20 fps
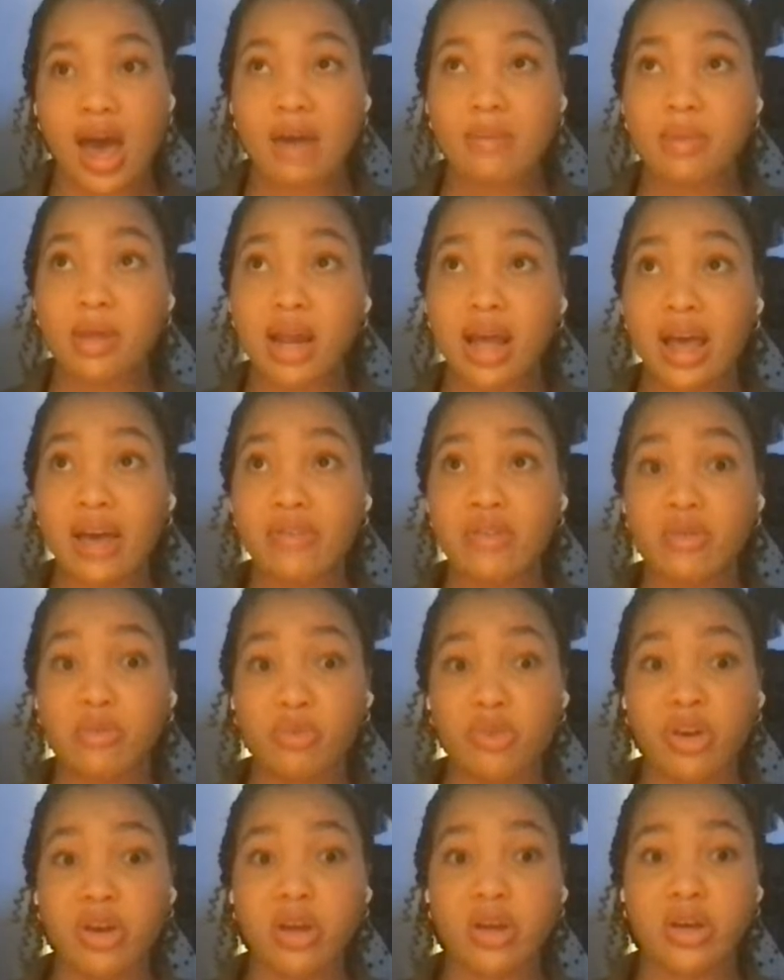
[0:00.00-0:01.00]
I mean, I have a
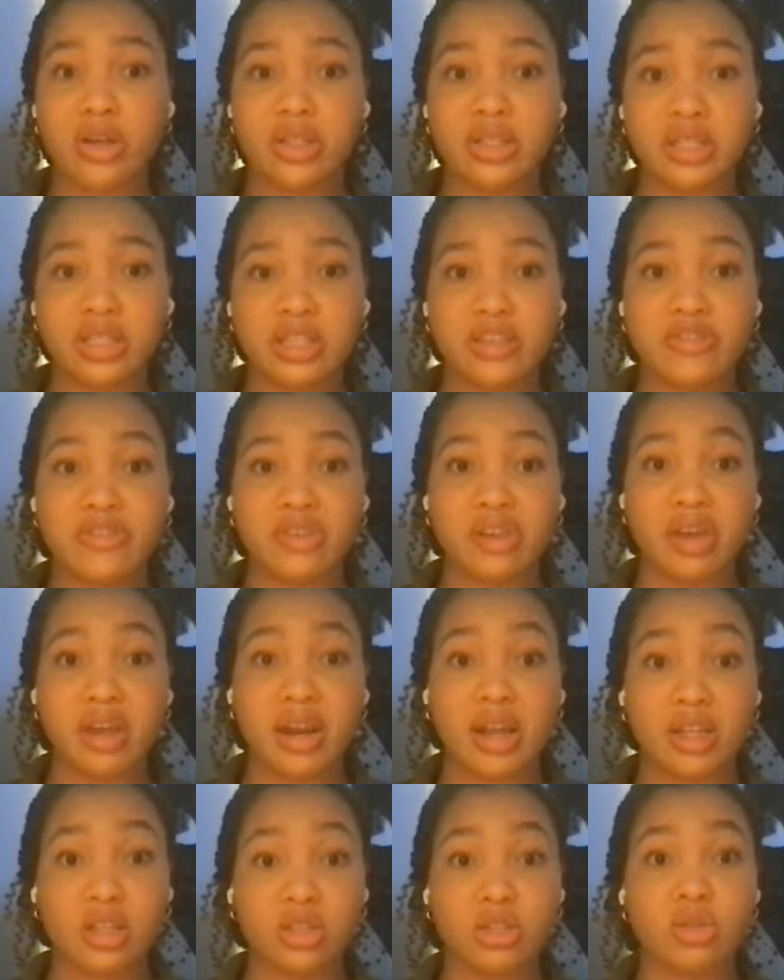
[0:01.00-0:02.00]
very good CV
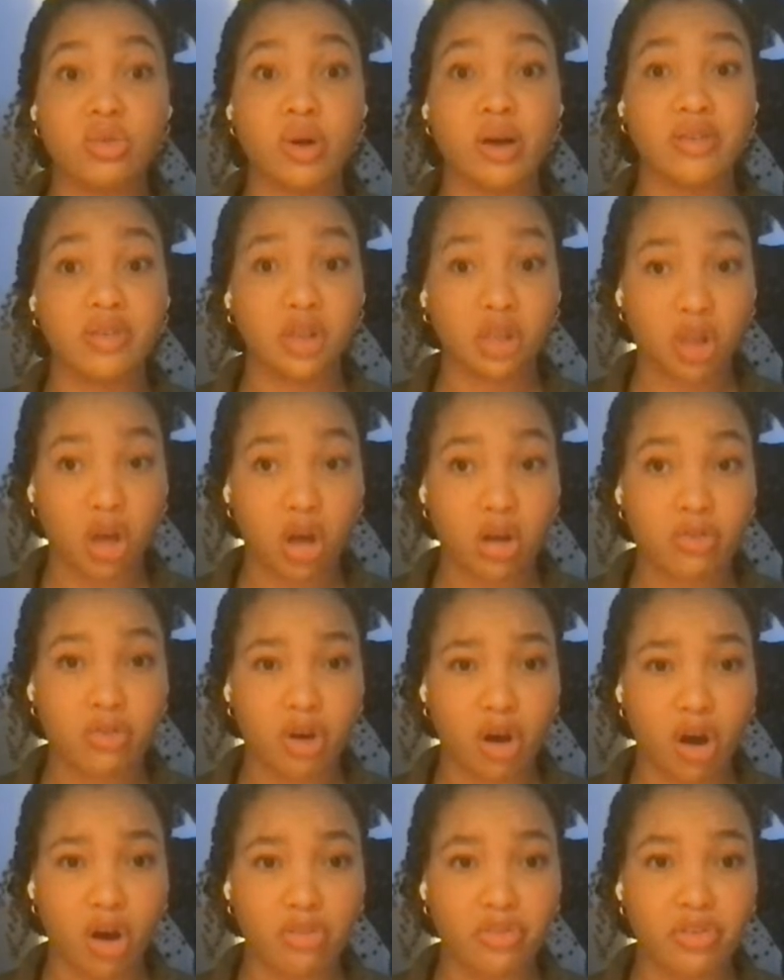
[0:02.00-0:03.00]
and I do have a lot of
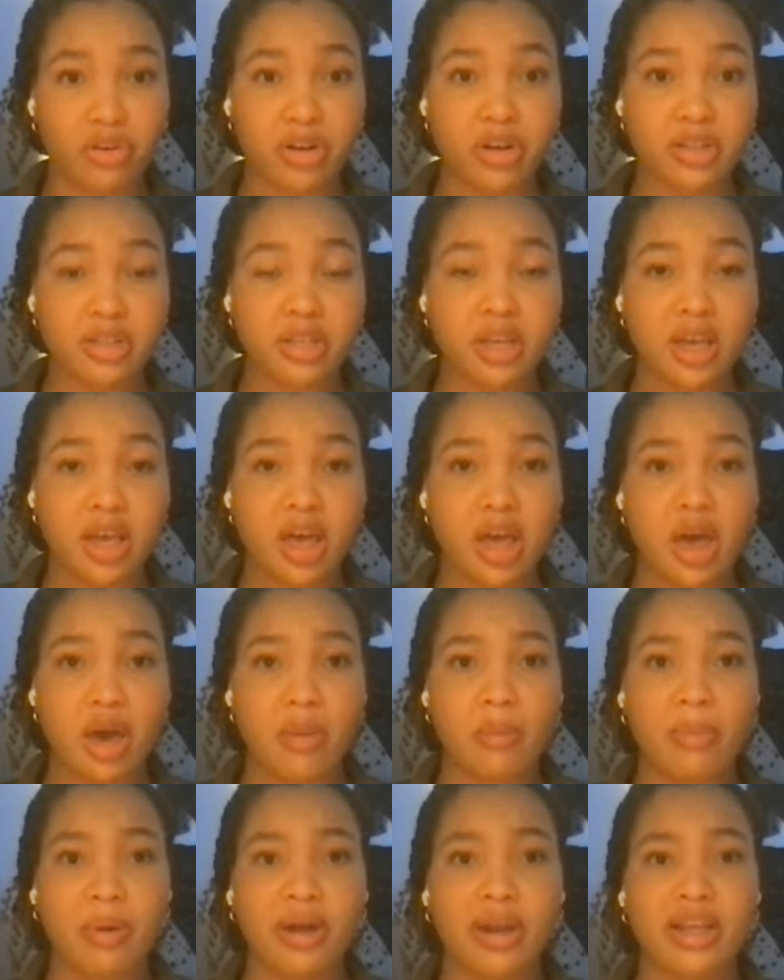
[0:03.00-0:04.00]
offers,
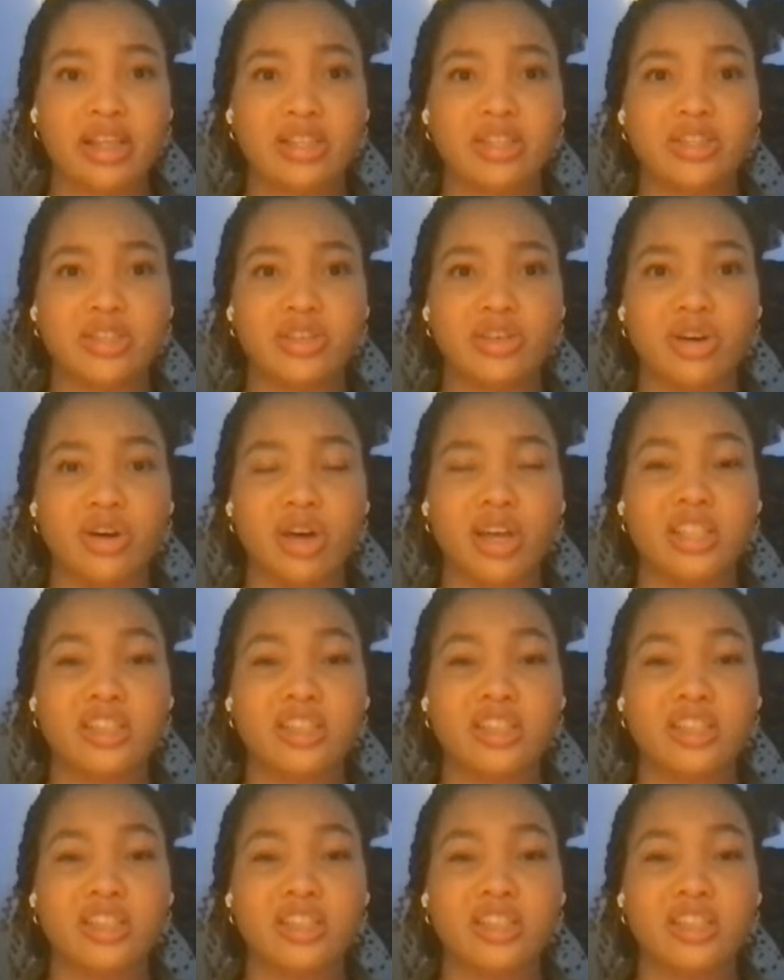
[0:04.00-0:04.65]
but it's not.